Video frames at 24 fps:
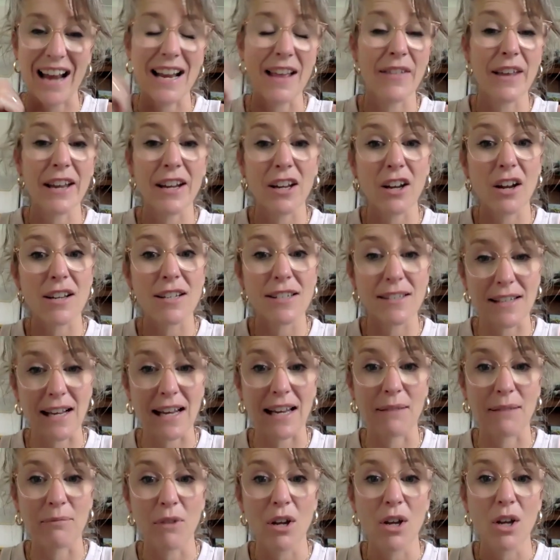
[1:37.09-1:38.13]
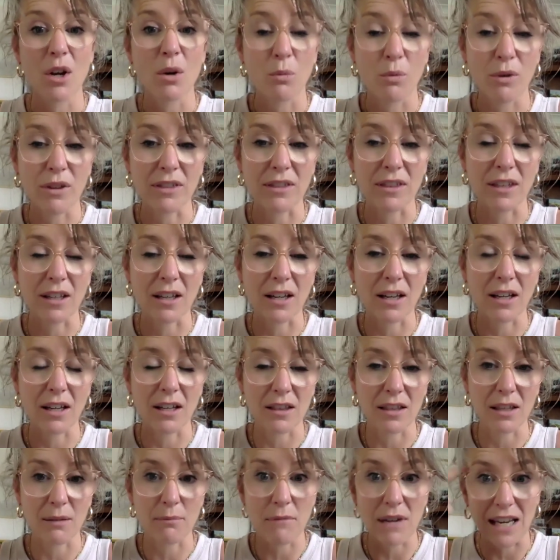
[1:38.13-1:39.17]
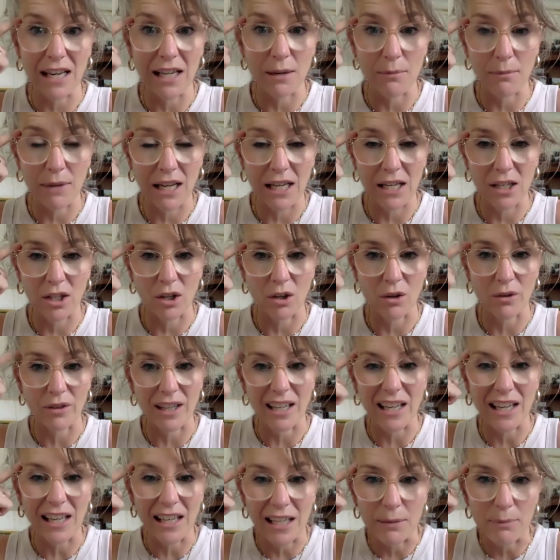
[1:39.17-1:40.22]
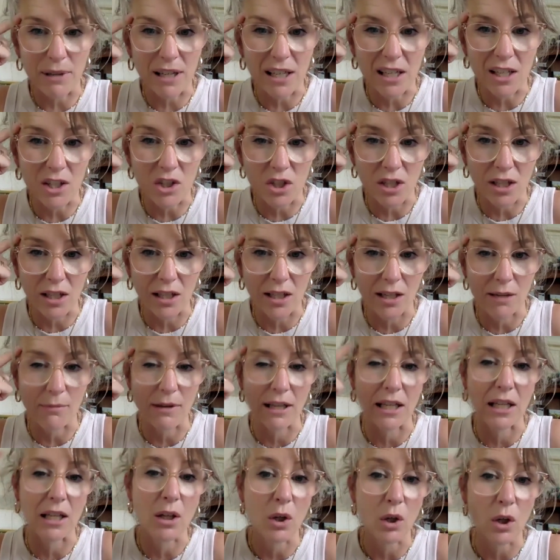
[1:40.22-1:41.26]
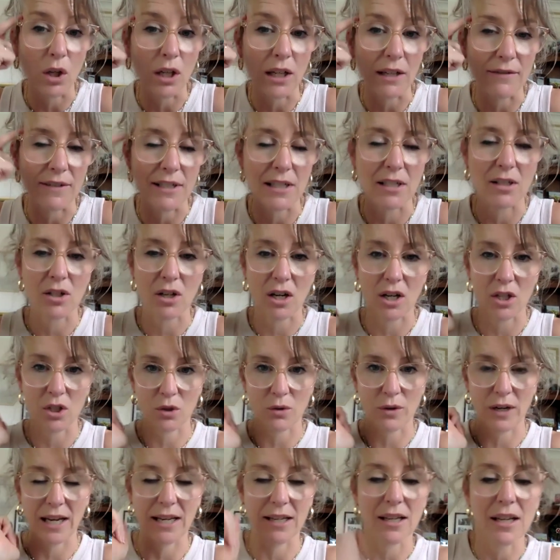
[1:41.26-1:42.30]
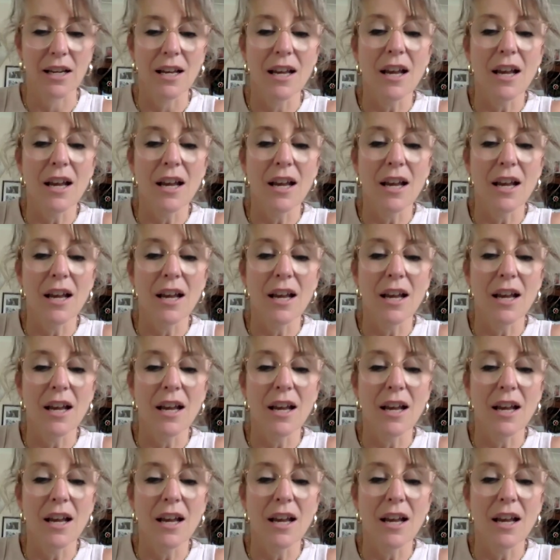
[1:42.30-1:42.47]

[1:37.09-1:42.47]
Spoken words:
And that goes same with the inner mean girl, the itty bitty shitty committee who lives inside your head.